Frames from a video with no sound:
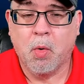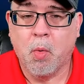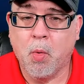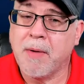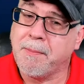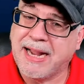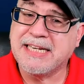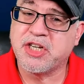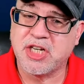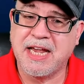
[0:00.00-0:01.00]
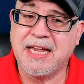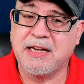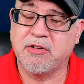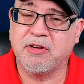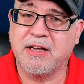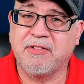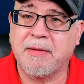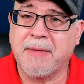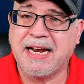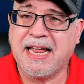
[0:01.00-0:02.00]
What might change is they
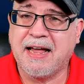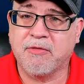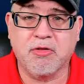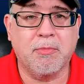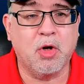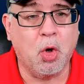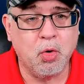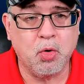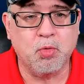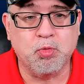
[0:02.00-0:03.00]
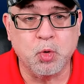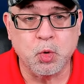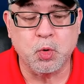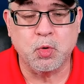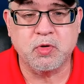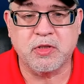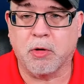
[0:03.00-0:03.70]
might have some local rules